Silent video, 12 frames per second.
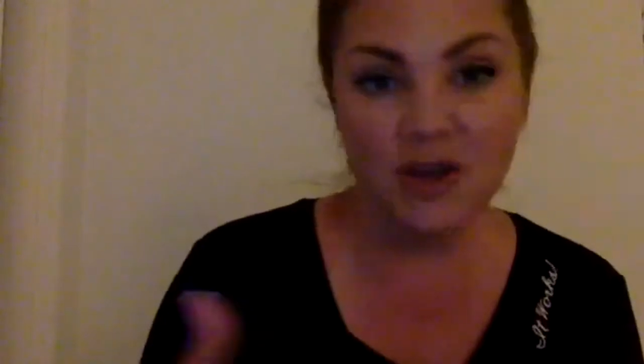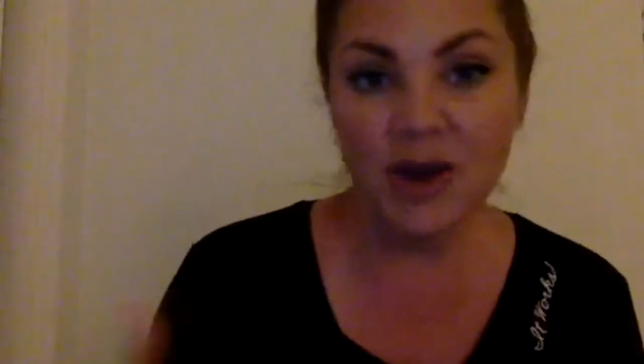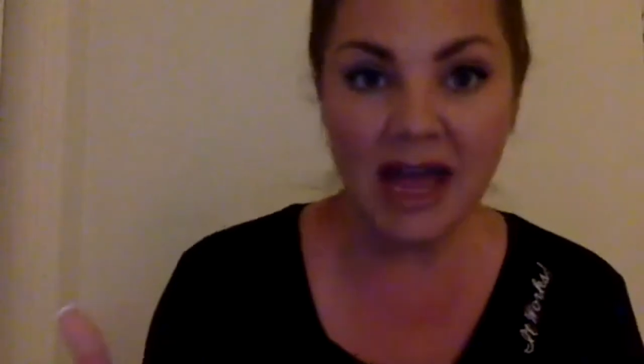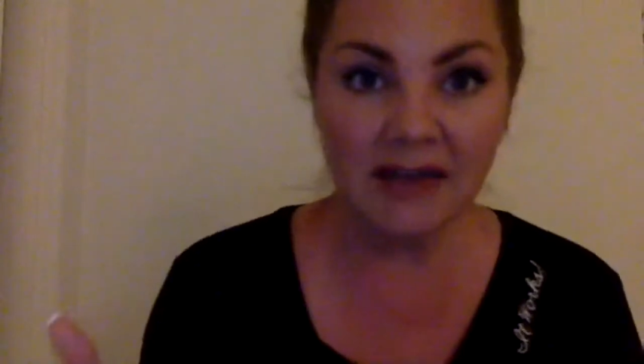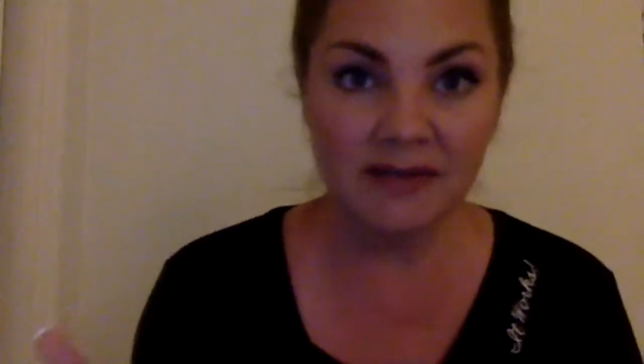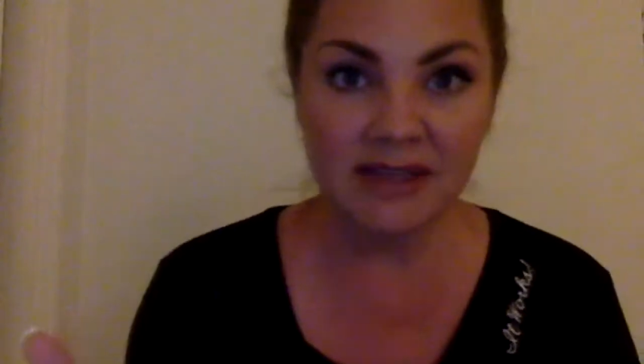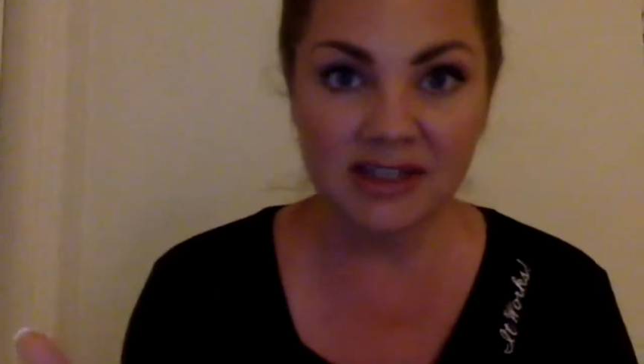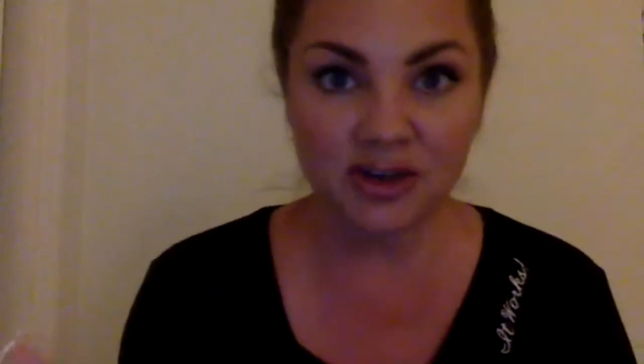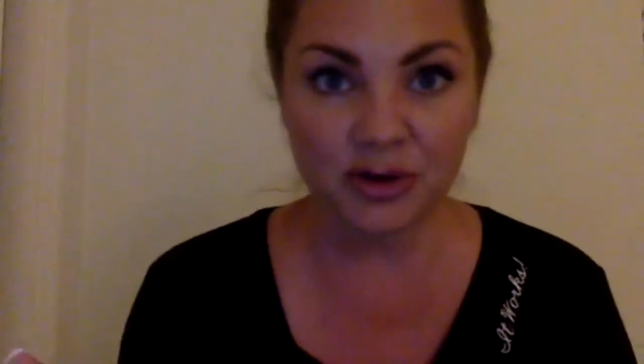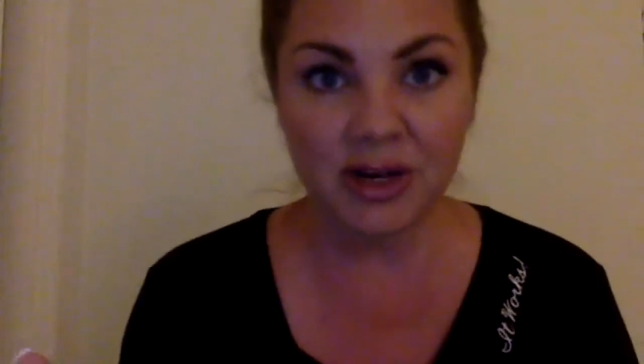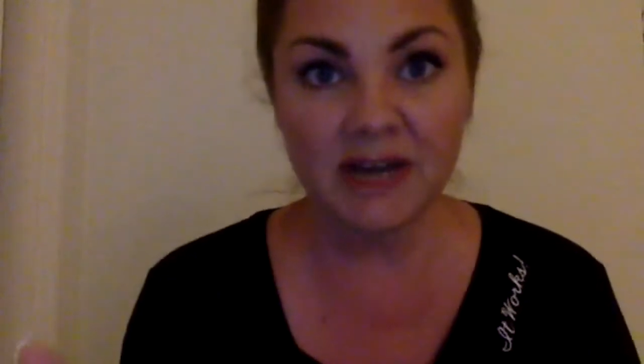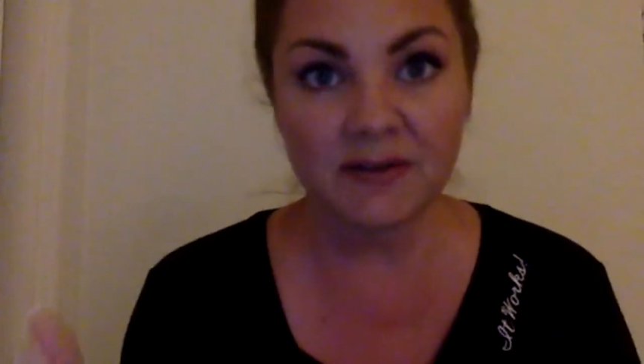But if you
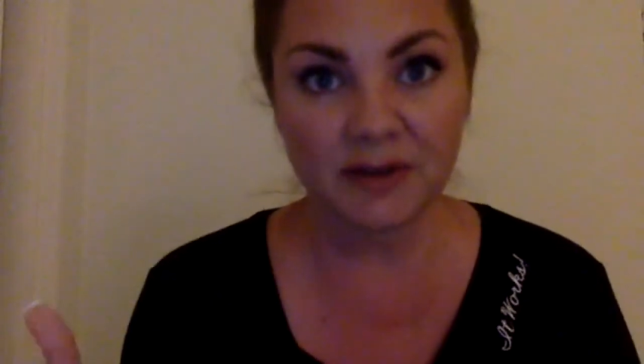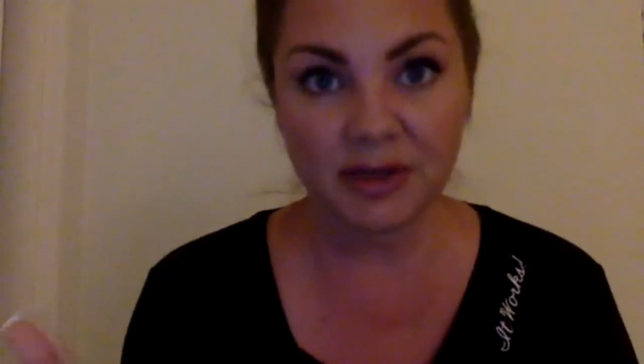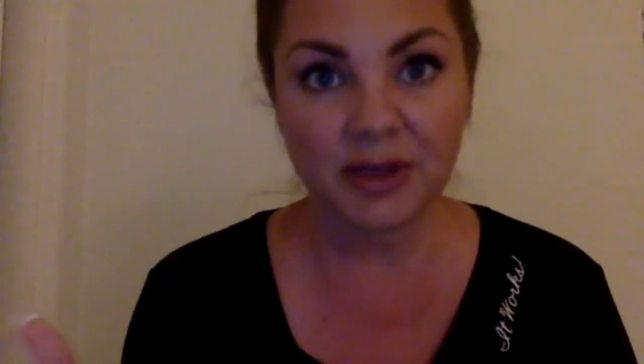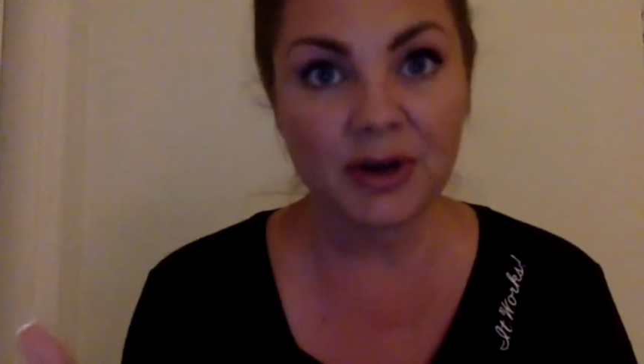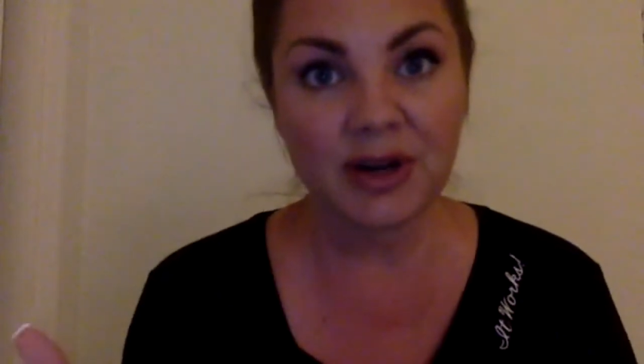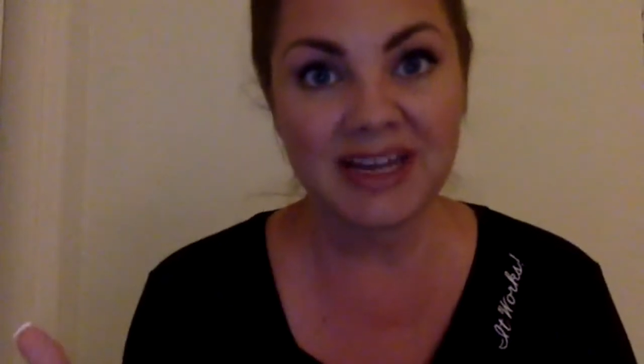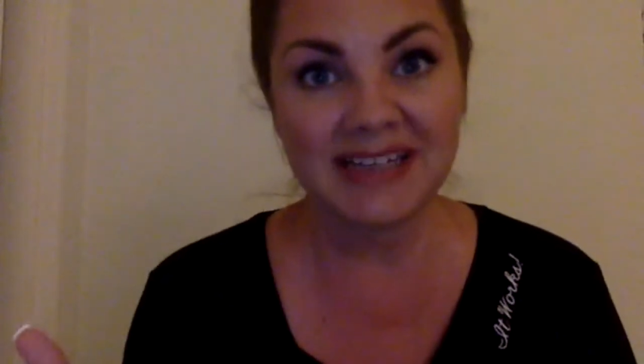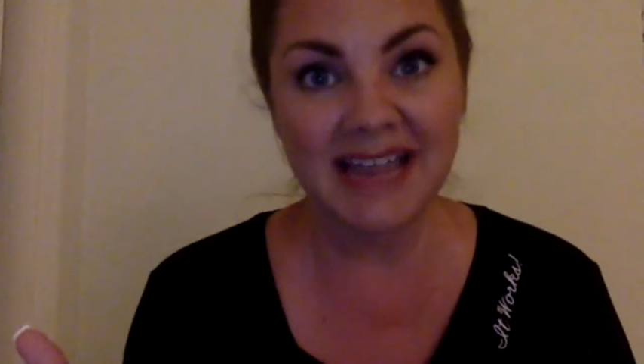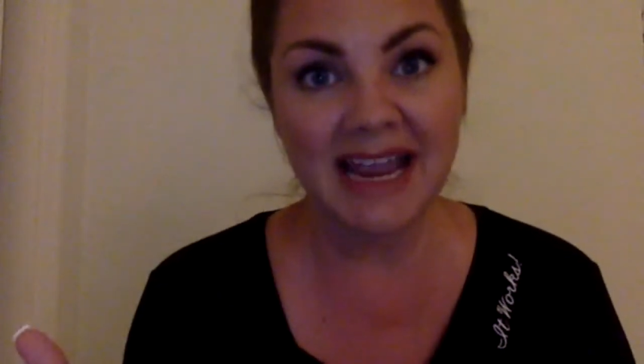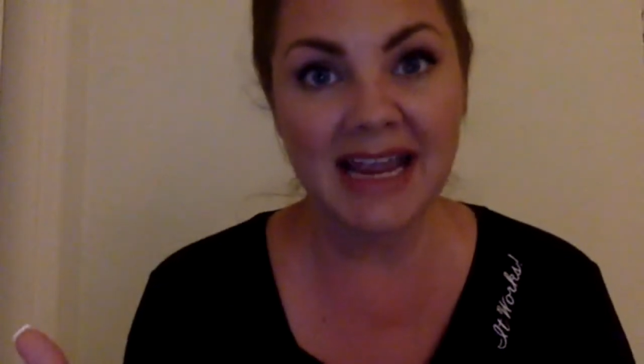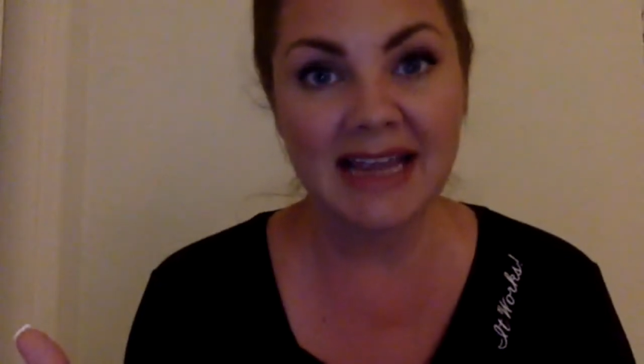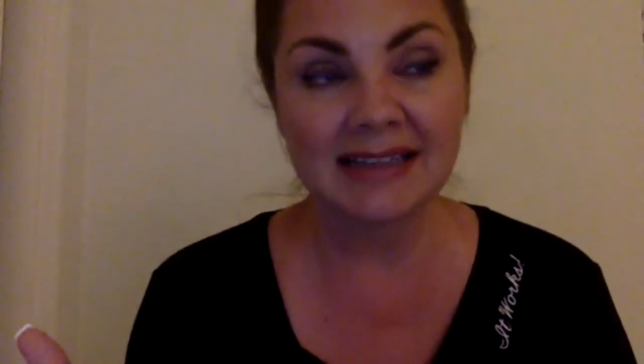have this grid for
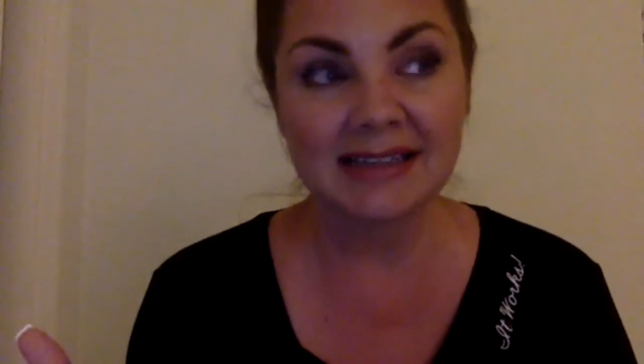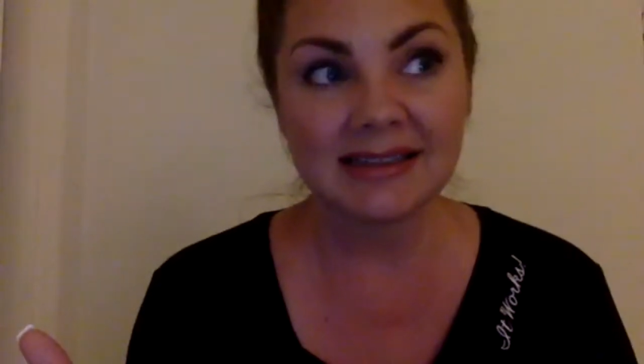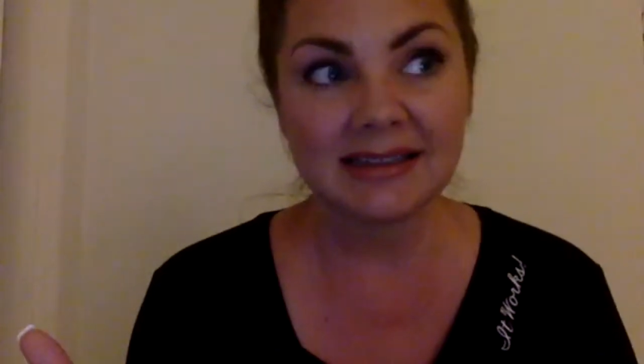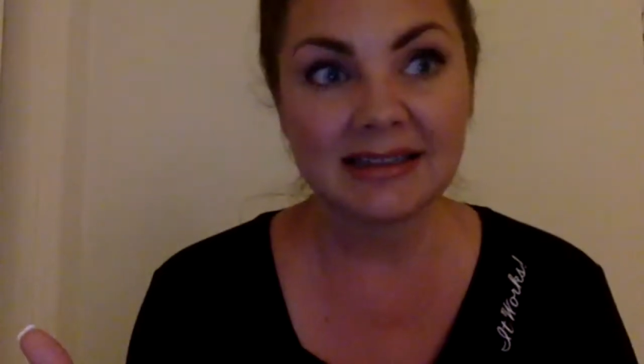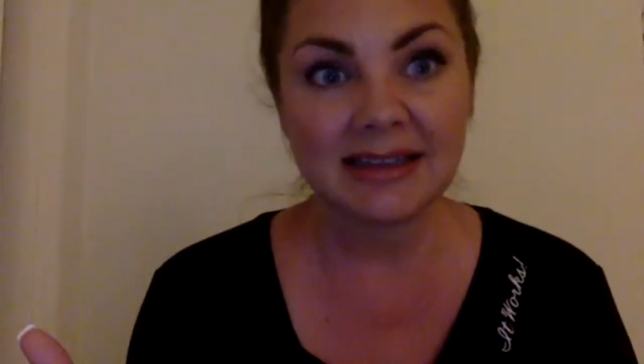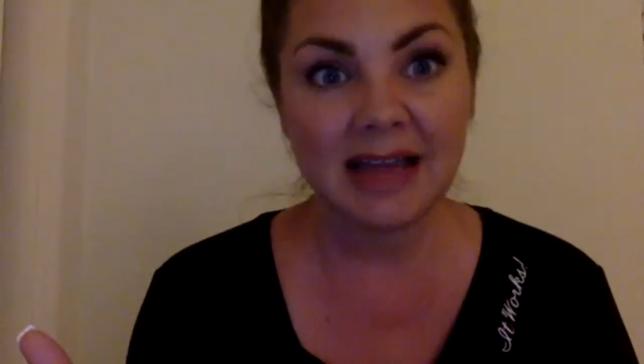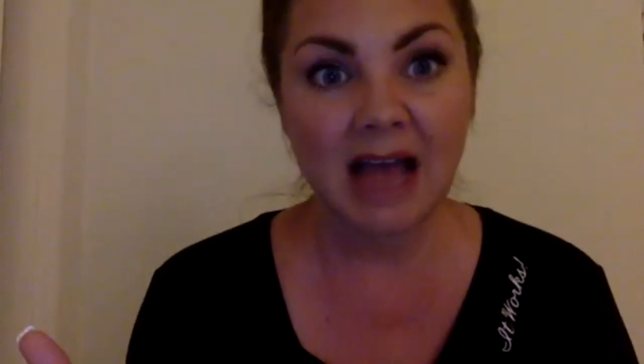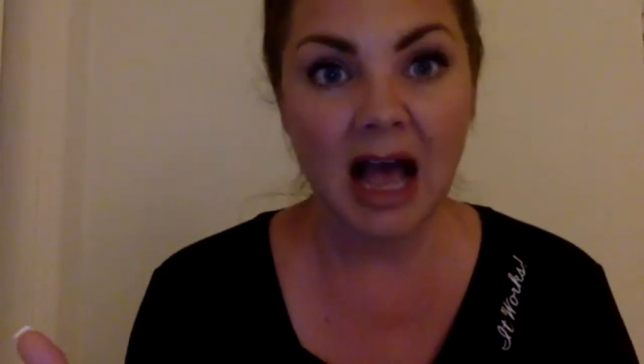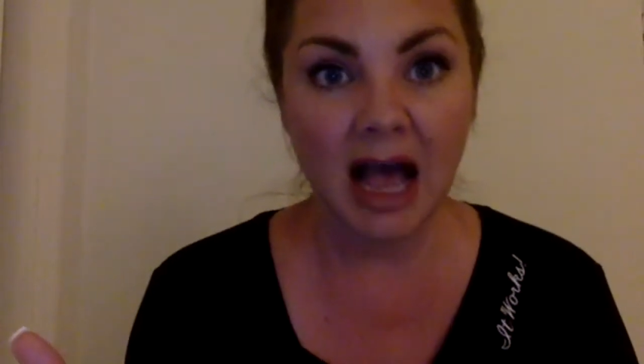30 days,